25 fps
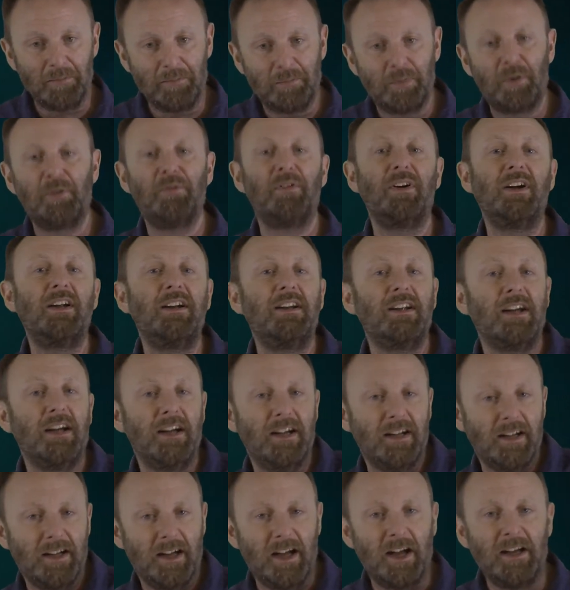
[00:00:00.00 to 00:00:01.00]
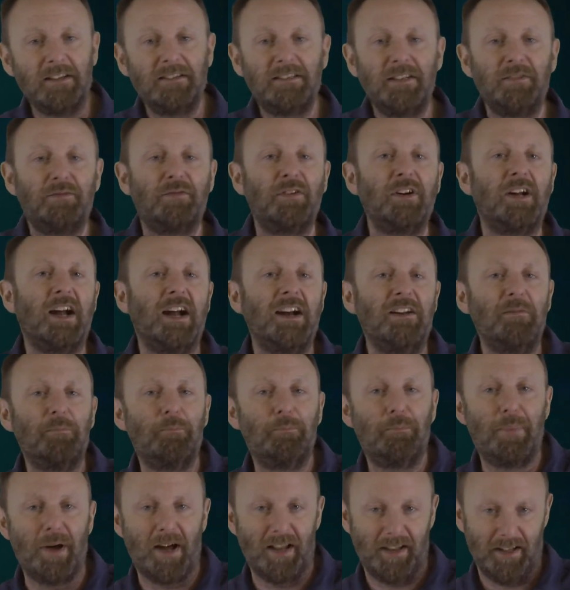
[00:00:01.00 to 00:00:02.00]
provide a different kind
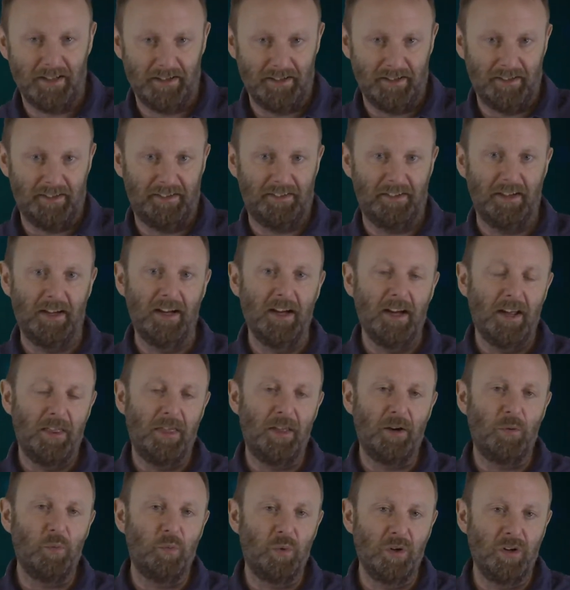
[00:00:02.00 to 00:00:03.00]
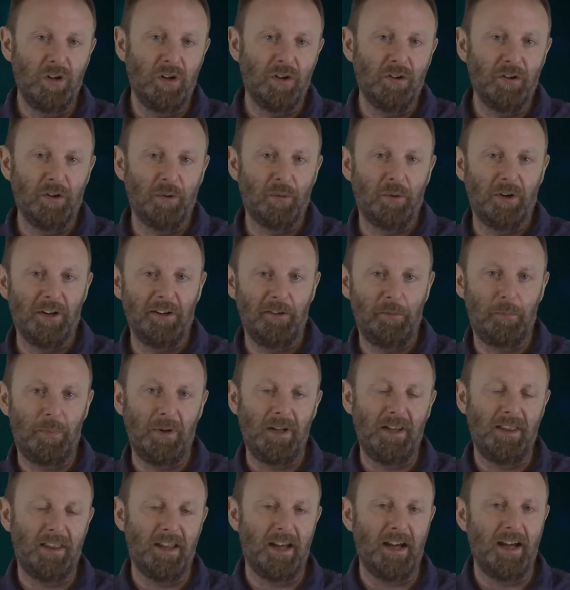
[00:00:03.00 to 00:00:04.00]
of balance that wouldn't otherwise
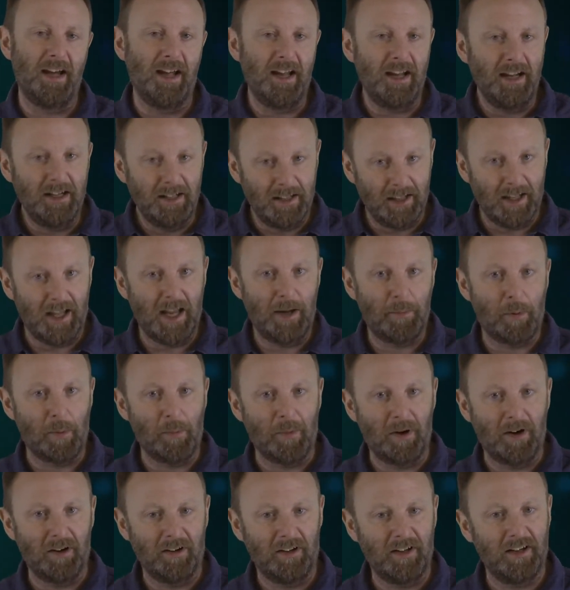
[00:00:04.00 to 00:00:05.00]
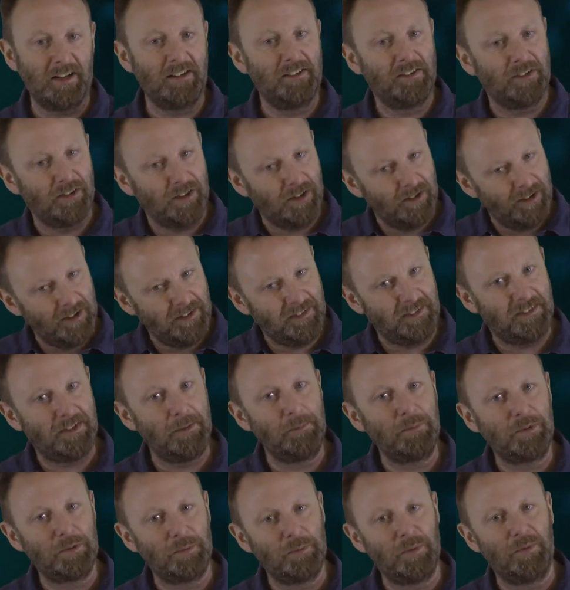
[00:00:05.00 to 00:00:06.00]
be there in labour markets. So they're a
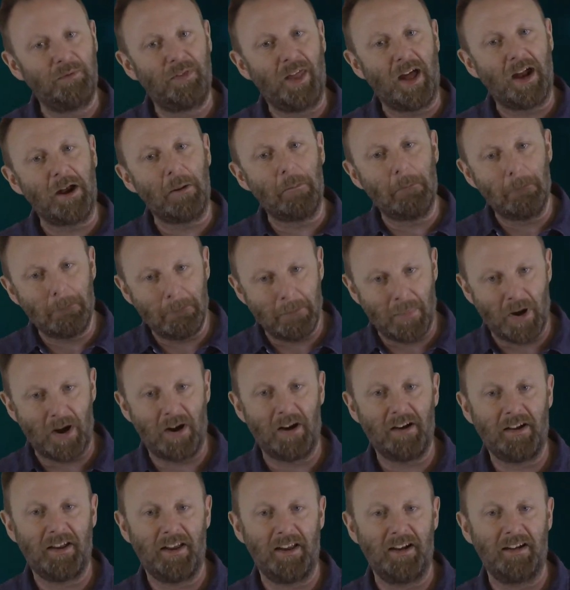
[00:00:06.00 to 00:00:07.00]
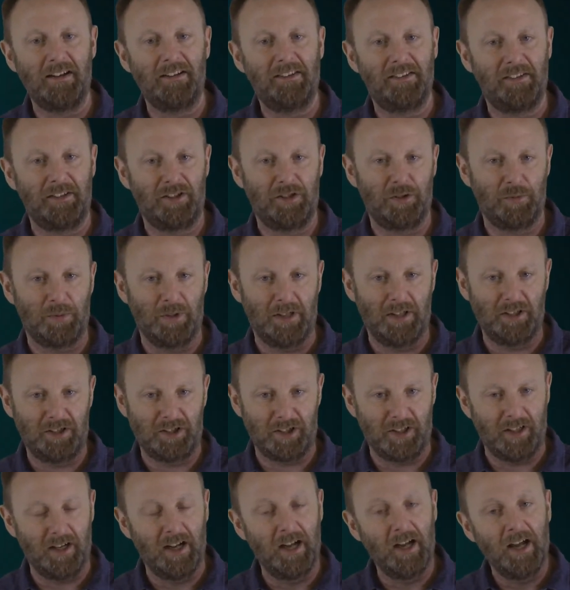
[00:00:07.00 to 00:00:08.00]
symptom of that market
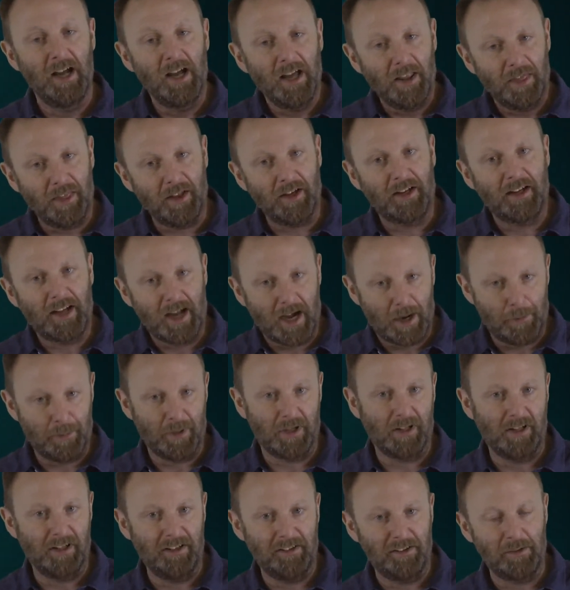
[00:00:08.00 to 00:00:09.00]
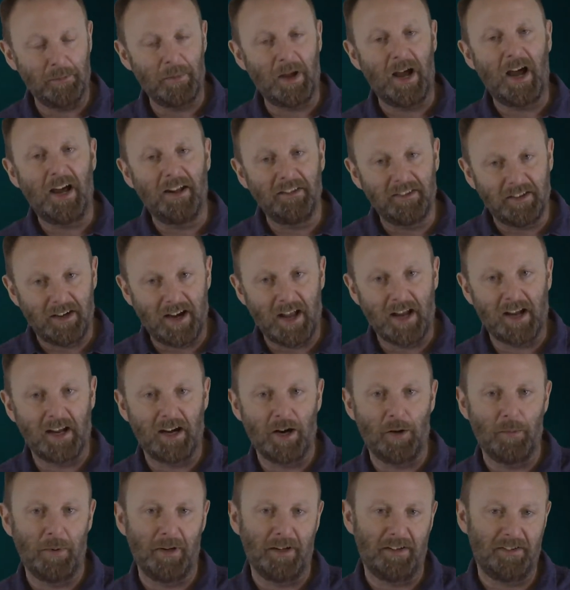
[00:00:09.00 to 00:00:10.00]
situation that capitalism as an
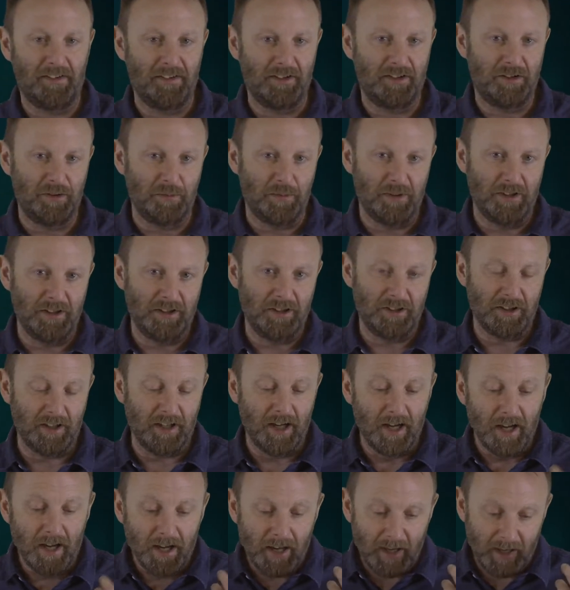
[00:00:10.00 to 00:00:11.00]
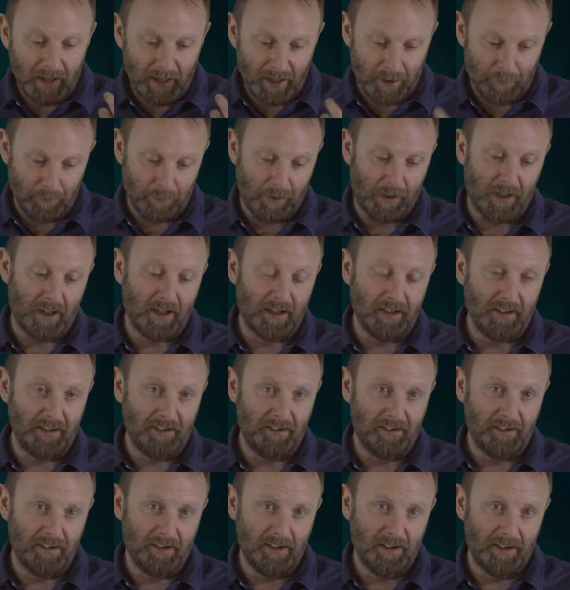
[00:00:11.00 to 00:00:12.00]
economic situation
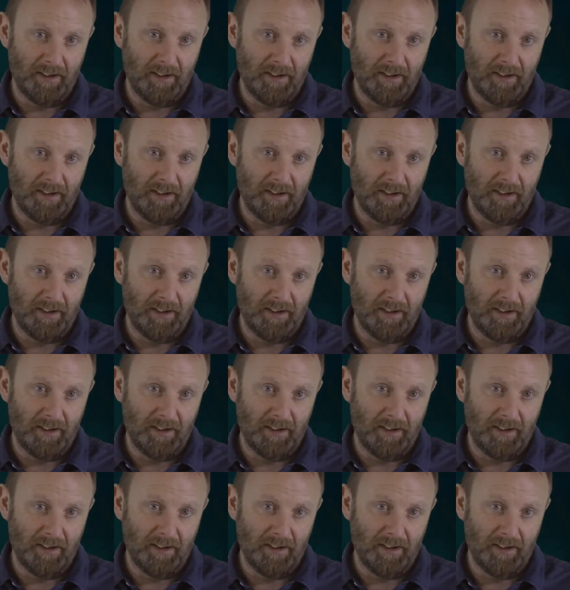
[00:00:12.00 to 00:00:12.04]
implies.